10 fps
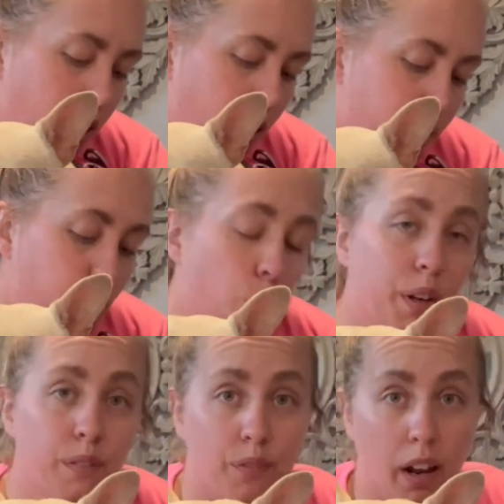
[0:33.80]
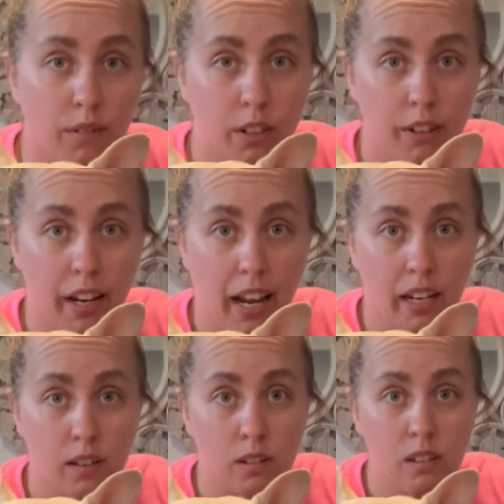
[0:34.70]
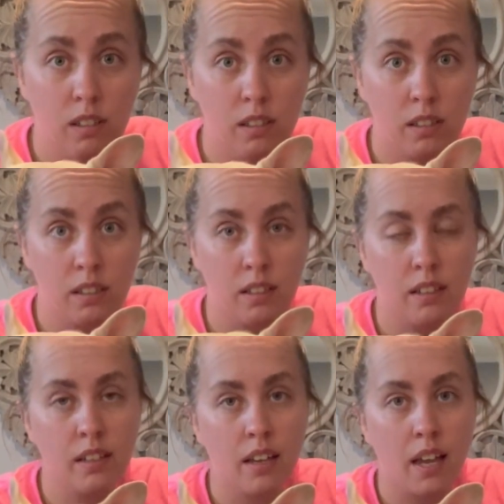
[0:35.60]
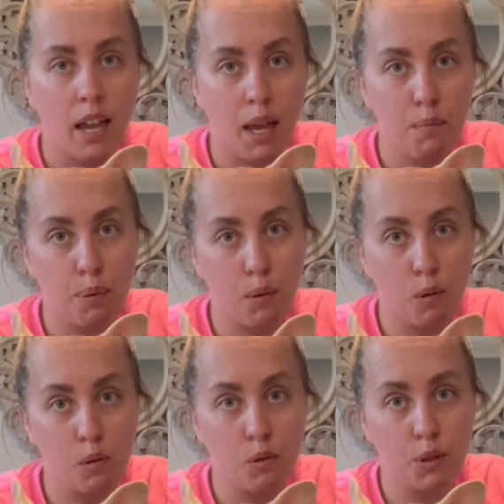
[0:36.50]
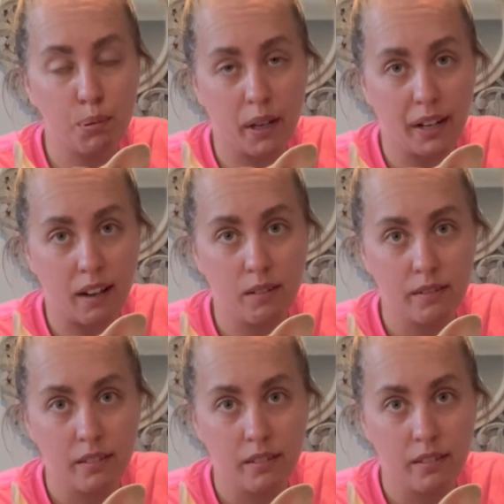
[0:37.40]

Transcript: a 45 degree angle and pull the blood out.